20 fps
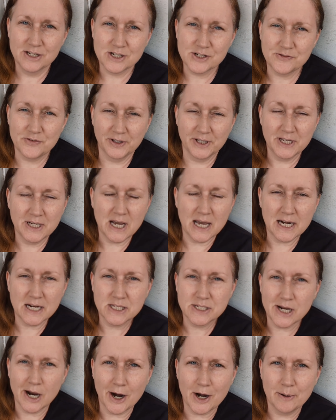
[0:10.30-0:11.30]
just feeling
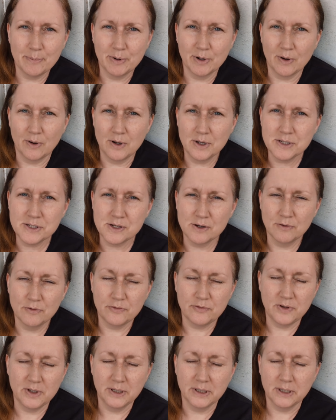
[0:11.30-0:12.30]
kind of tired, but
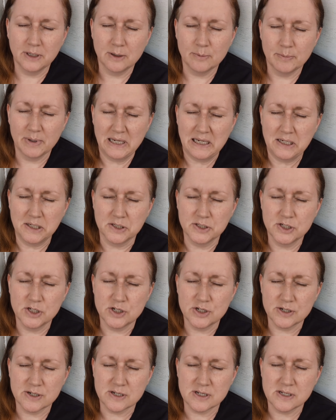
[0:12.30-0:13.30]
also feeling compelled
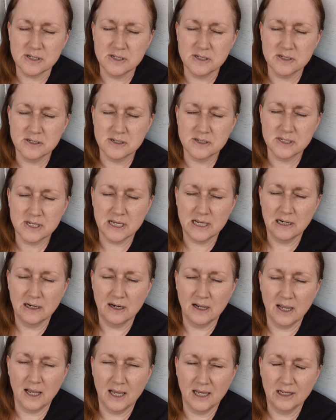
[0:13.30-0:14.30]
to just
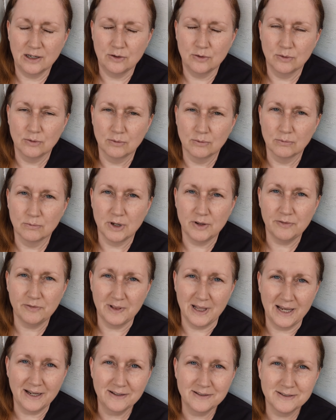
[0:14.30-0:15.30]
sit and
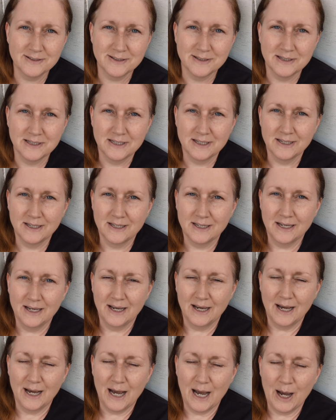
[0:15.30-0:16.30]
reflect.
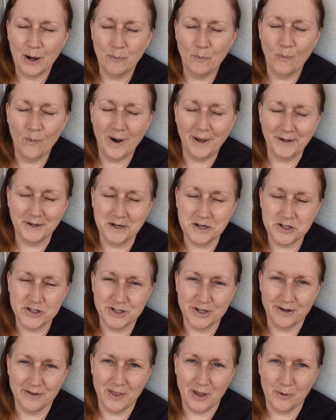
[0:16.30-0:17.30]
Wanted to
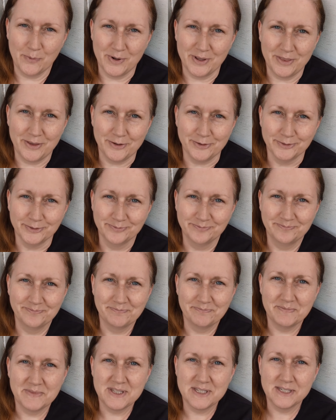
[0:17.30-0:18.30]
share that with you.
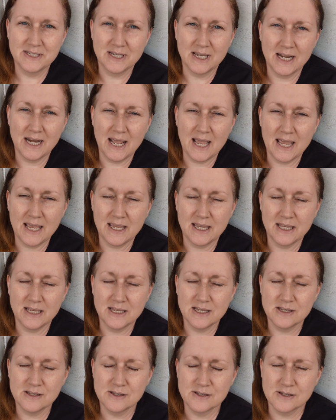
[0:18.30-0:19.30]
Today
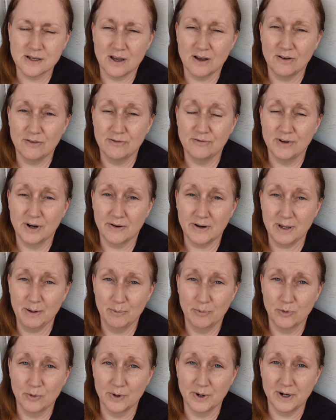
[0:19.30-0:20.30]
is a very
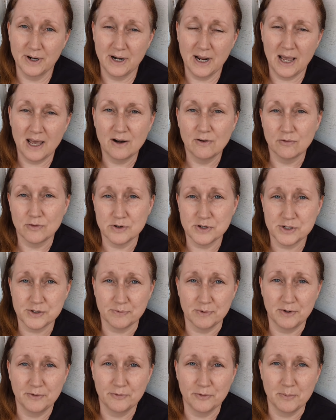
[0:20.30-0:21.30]
important
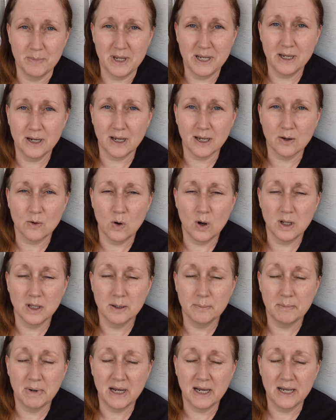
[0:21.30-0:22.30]
anniversary for me. I
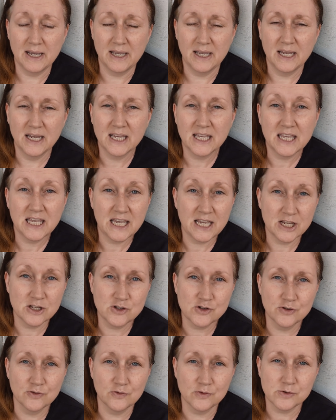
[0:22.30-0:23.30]
call it my
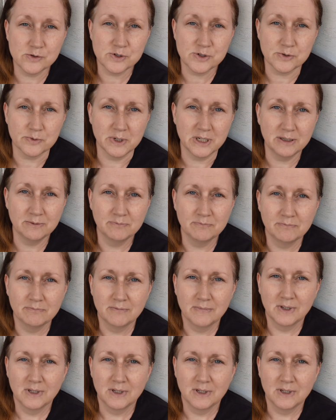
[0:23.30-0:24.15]
Cancerversary.